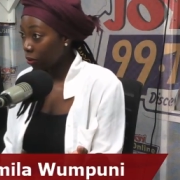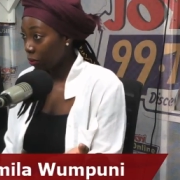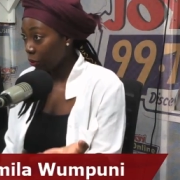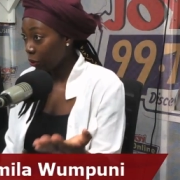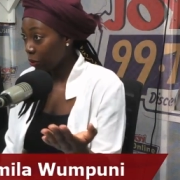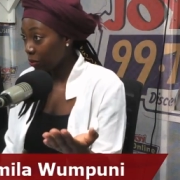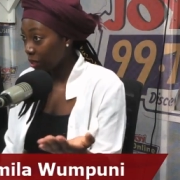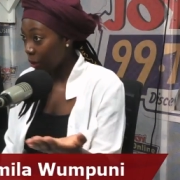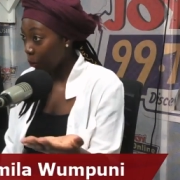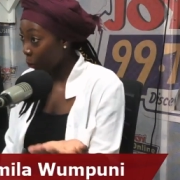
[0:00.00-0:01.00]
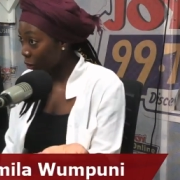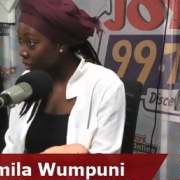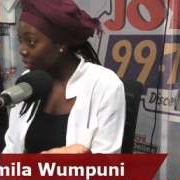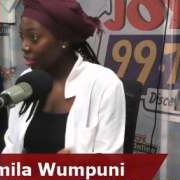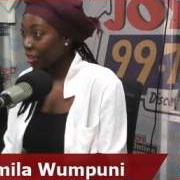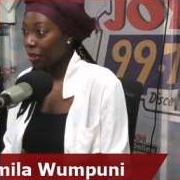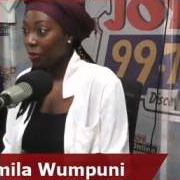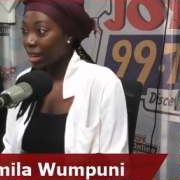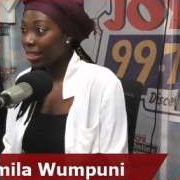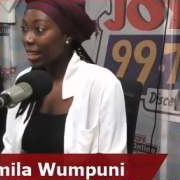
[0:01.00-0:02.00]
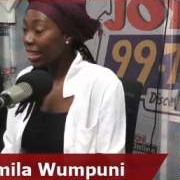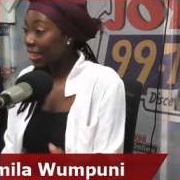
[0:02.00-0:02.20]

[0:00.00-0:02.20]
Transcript: Forums That's Awards, right. Yes, right.